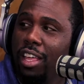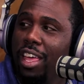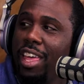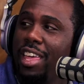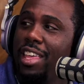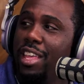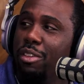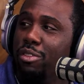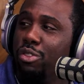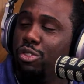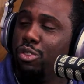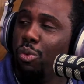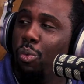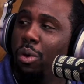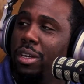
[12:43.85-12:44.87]
and then he gives
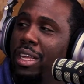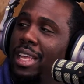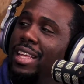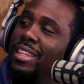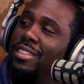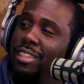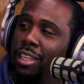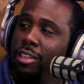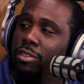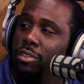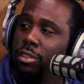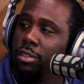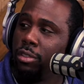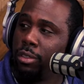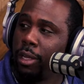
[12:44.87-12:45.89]
us the one that he
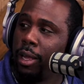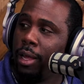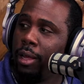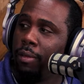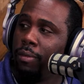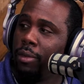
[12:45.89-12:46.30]
intends us to have.